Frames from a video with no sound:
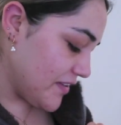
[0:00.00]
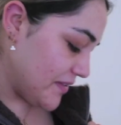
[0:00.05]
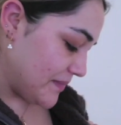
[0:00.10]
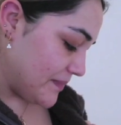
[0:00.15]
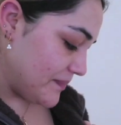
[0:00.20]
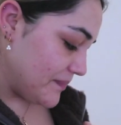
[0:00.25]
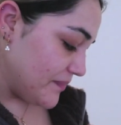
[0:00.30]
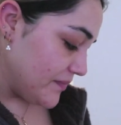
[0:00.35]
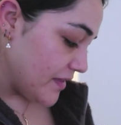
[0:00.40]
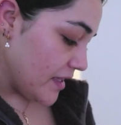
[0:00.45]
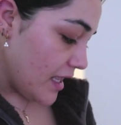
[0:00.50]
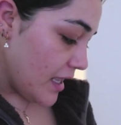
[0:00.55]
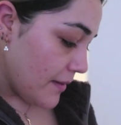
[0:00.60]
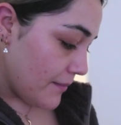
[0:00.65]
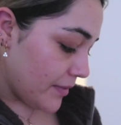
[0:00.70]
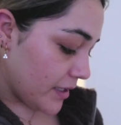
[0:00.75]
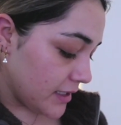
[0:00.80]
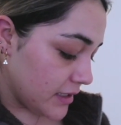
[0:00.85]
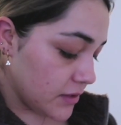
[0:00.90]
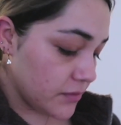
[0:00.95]
um,
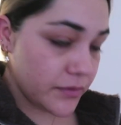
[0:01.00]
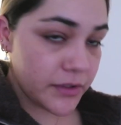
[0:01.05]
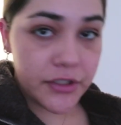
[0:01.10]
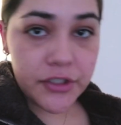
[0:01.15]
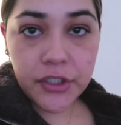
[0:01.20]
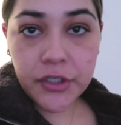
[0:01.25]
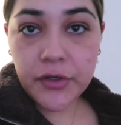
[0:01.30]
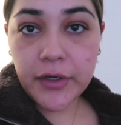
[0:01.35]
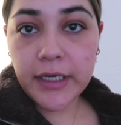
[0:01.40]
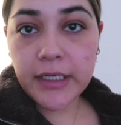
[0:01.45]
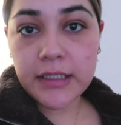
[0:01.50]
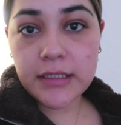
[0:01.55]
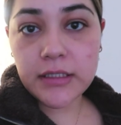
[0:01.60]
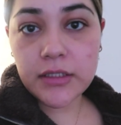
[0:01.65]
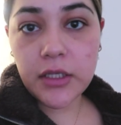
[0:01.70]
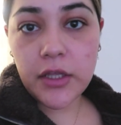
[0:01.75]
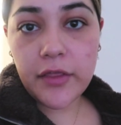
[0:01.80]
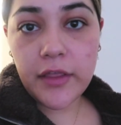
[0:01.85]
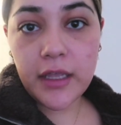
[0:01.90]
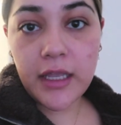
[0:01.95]
but I did want to show you guys
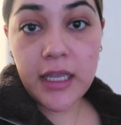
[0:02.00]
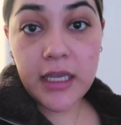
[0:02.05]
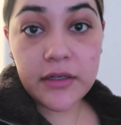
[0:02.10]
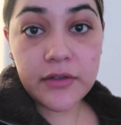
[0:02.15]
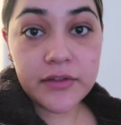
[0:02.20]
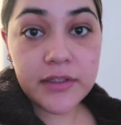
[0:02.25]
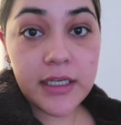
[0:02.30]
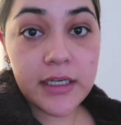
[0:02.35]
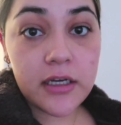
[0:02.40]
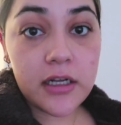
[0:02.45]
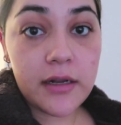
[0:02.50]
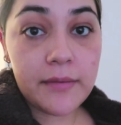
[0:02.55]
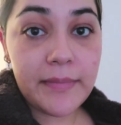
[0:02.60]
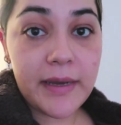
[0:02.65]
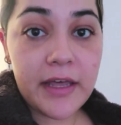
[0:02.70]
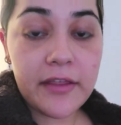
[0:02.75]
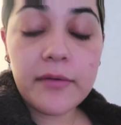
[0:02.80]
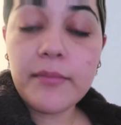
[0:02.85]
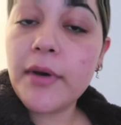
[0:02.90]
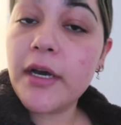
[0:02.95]
the candles I got at
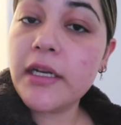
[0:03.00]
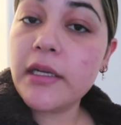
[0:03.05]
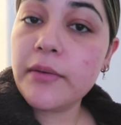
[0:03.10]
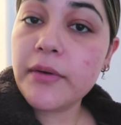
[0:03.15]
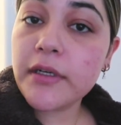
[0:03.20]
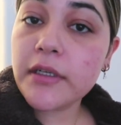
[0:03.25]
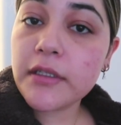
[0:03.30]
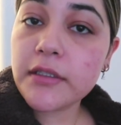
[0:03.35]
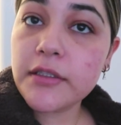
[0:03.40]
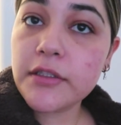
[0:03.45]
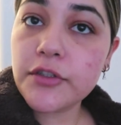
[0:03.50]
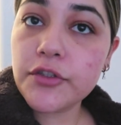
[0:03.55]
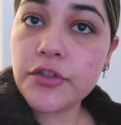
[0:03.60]
Bath & Body Works.